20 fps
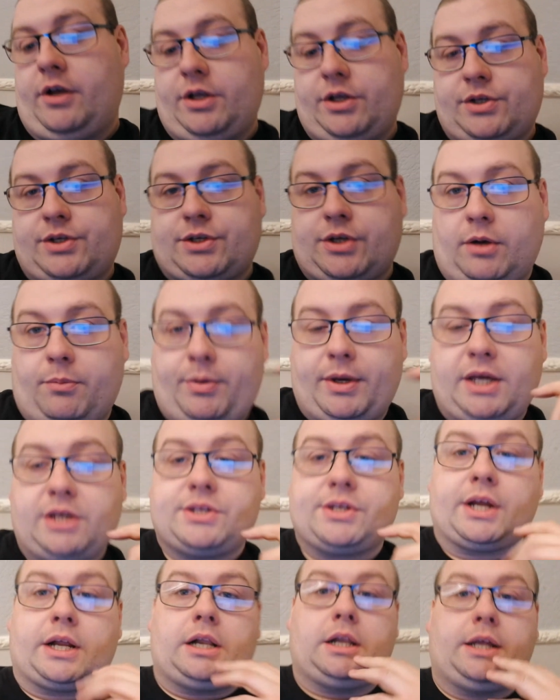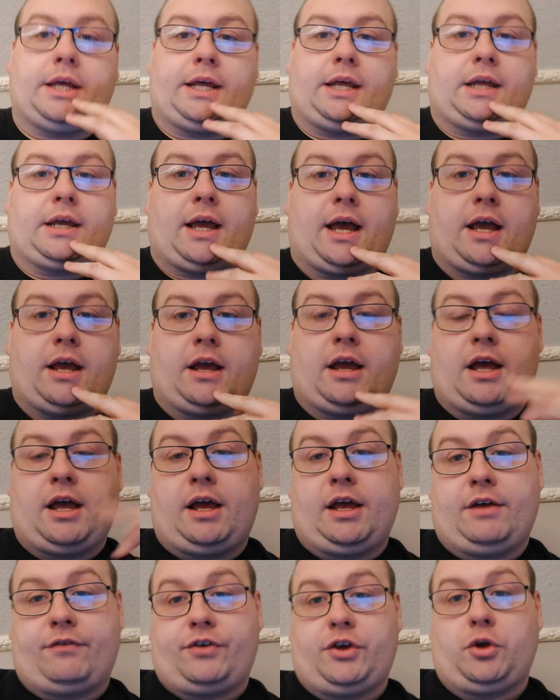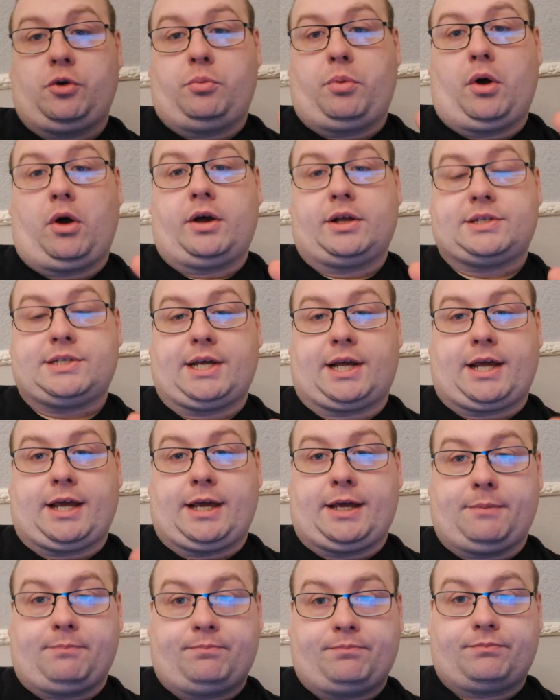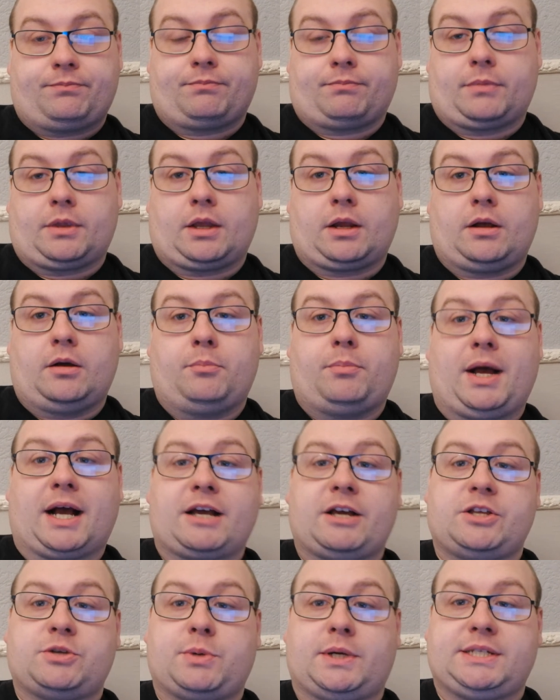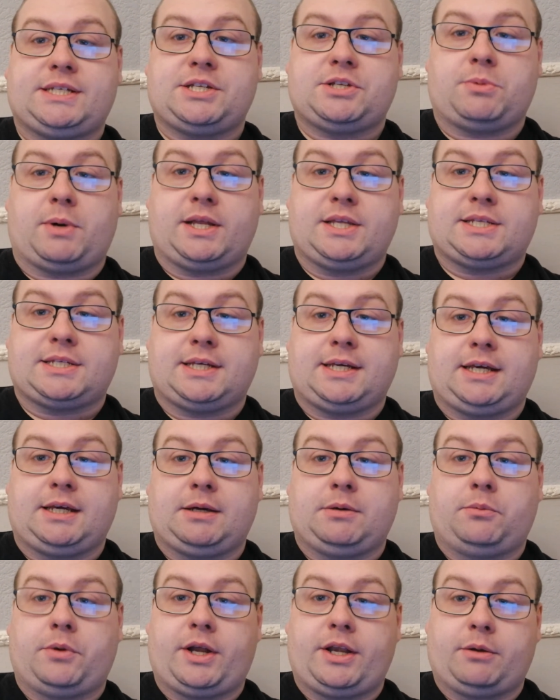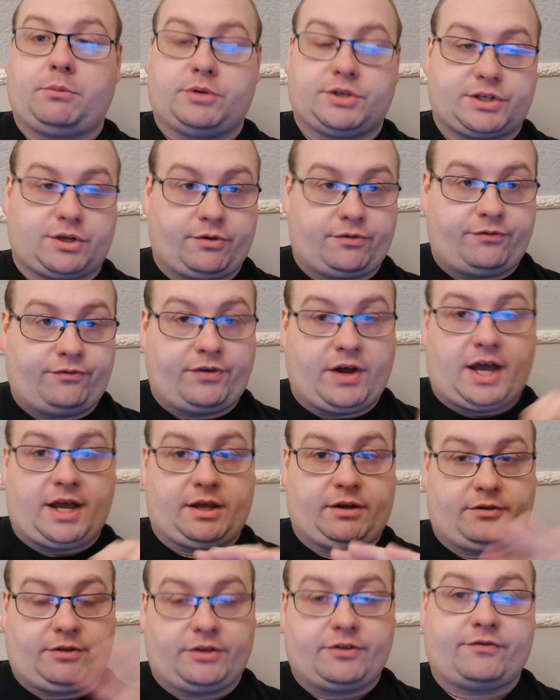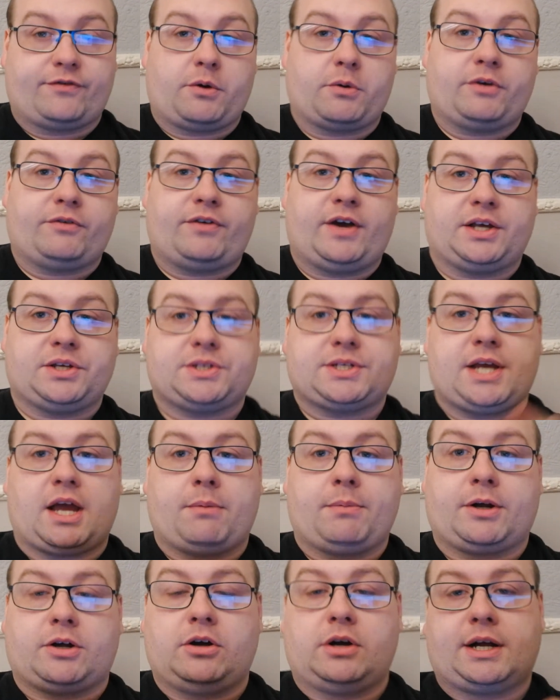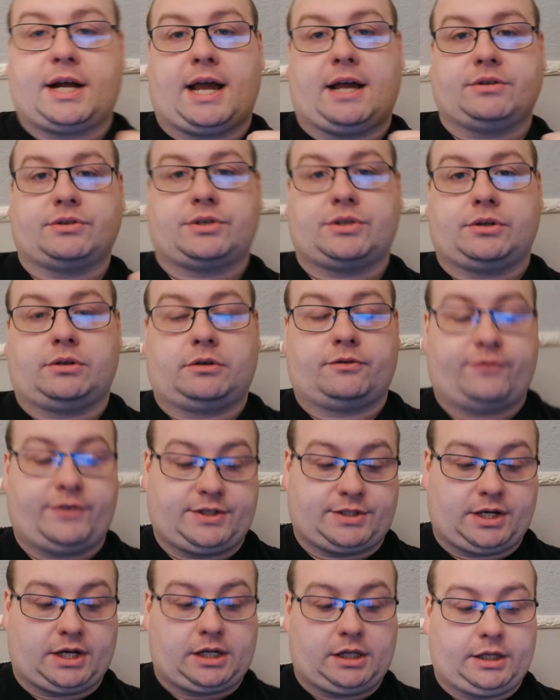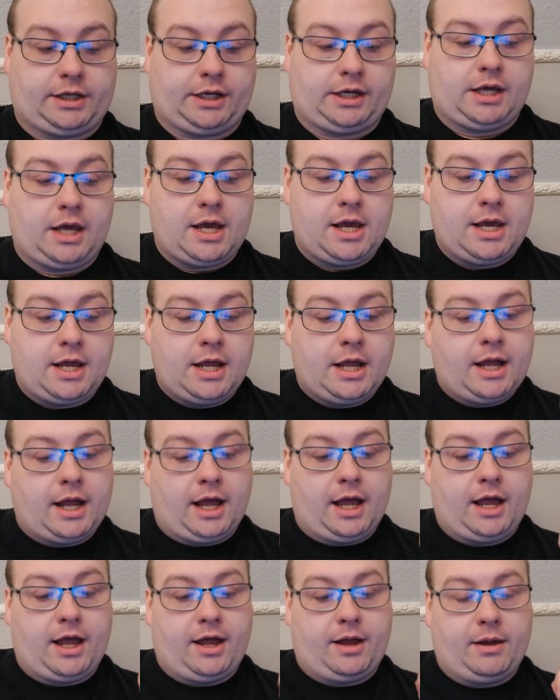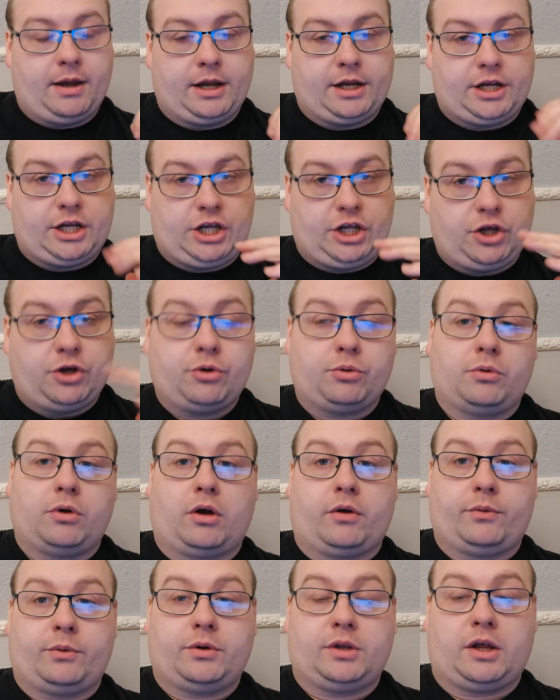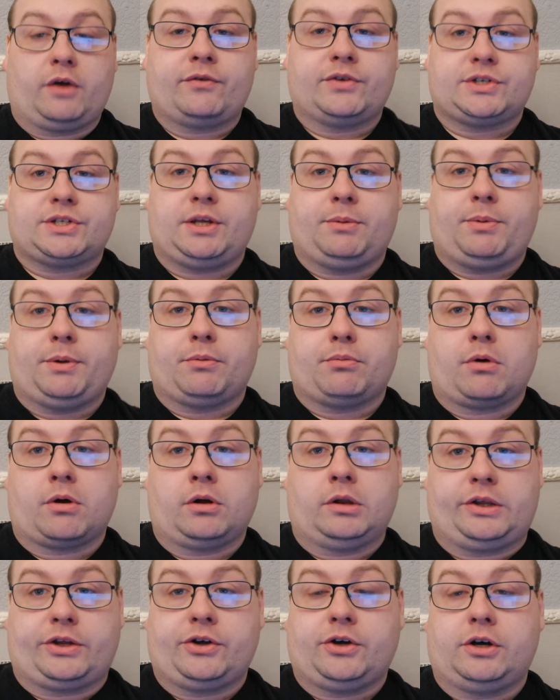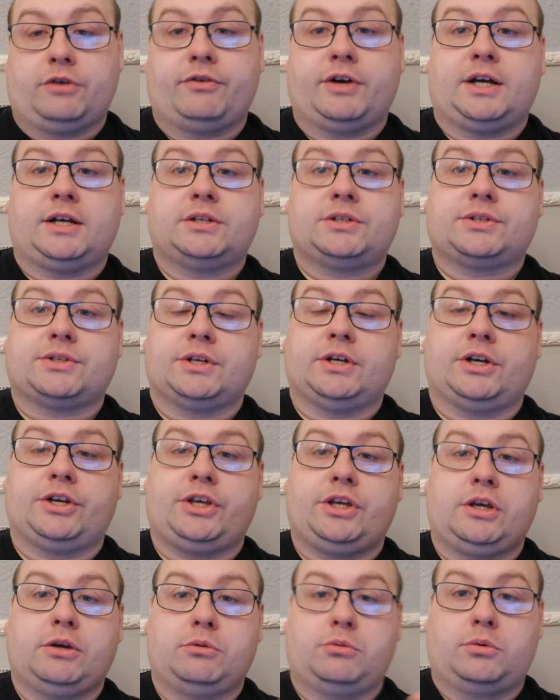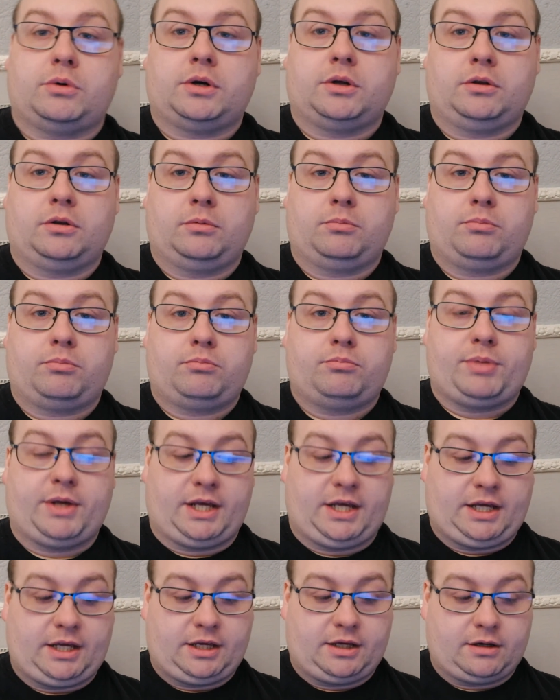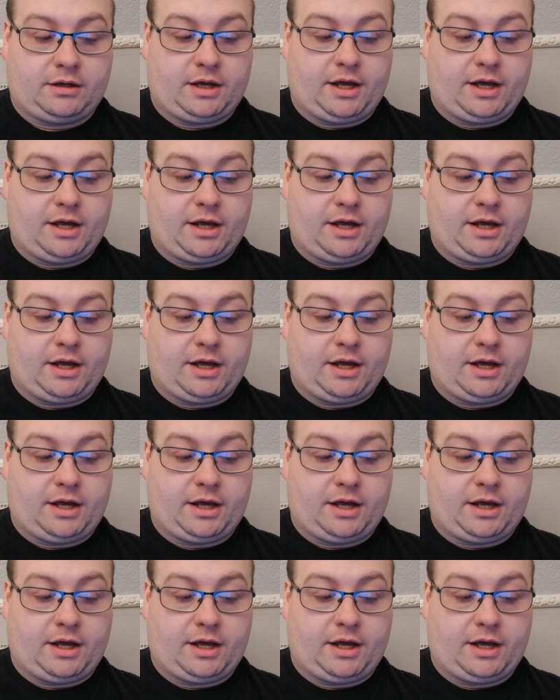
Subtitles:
So basically, if you bought a ticket back in 2020, when it was the very first time it got cancelled physically, it will obviously be rolled over. So you will be,